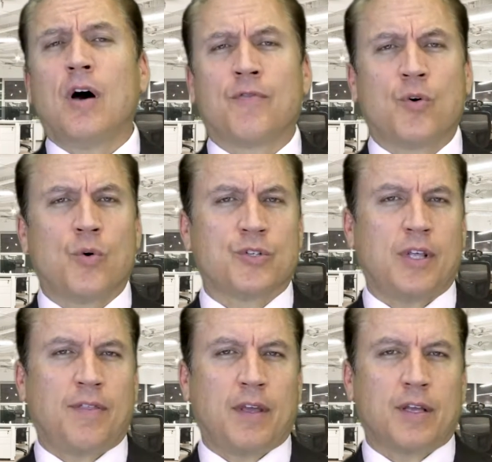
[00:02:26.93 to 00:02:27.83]
Of course,
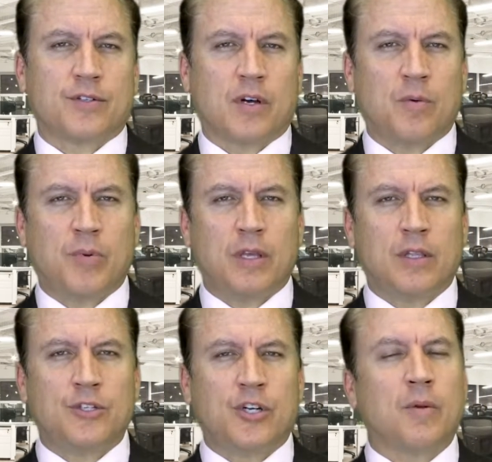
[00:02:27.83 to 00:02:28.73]
they think it's going to be
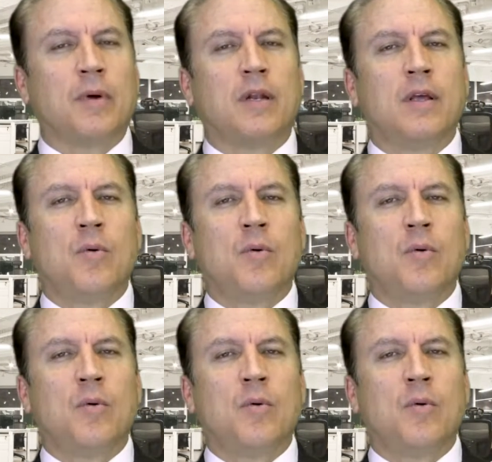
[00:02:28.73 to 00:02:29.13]
legitimate